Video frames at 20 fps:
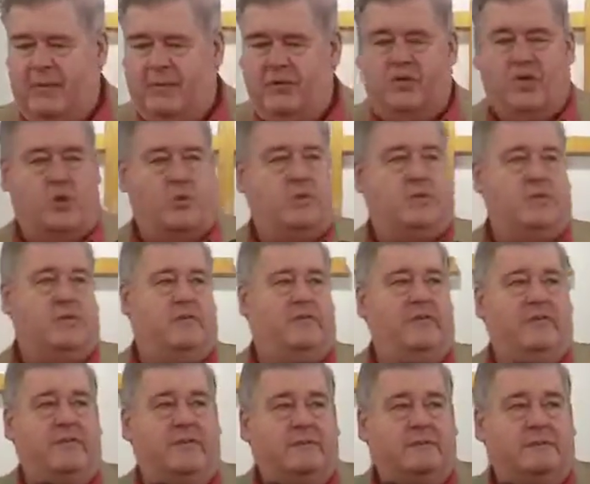Joseph.
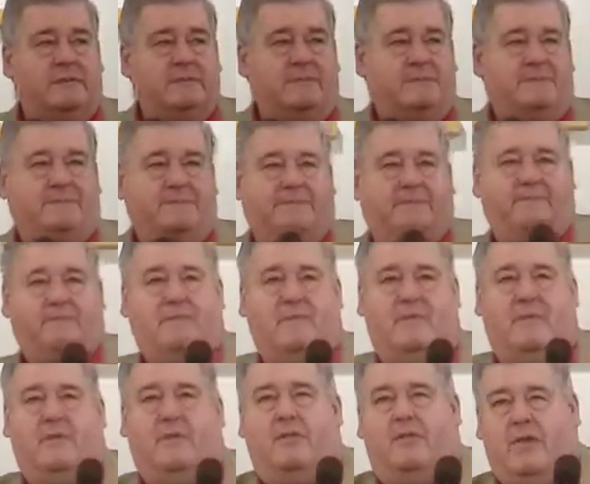
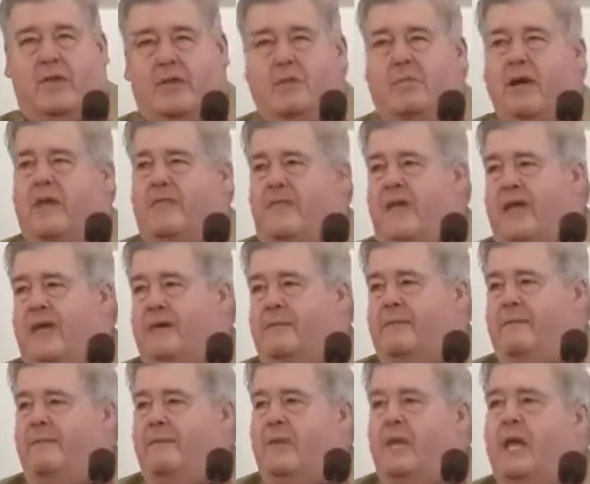Think about
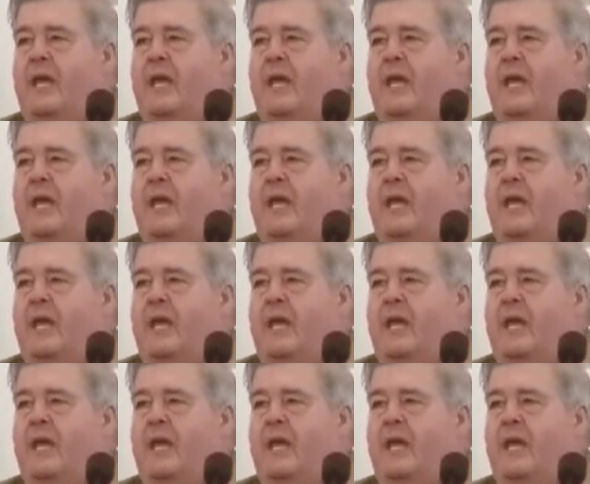that.